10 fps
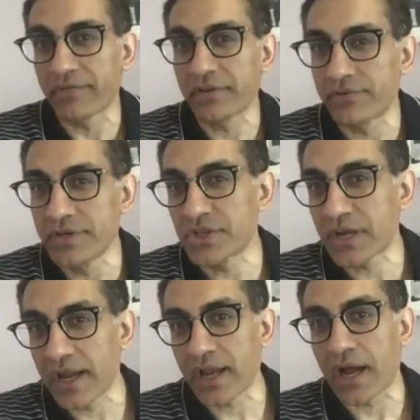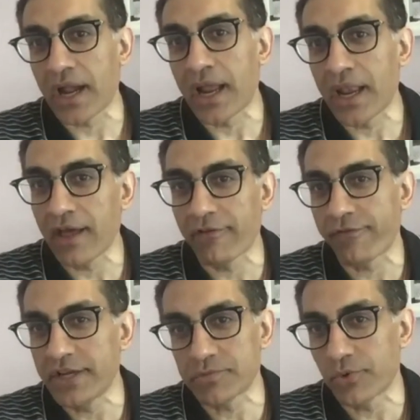And the reason I love
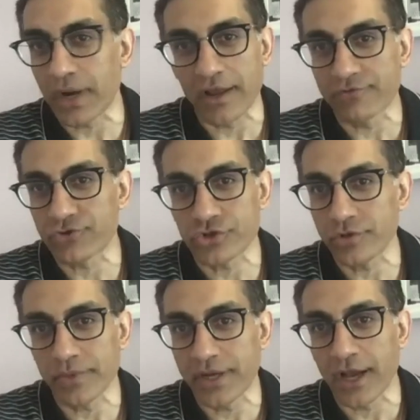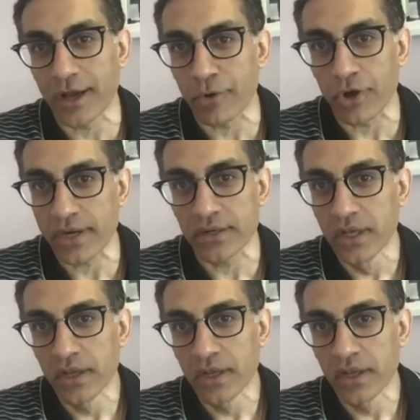Facebook, I love social media, I'm on it,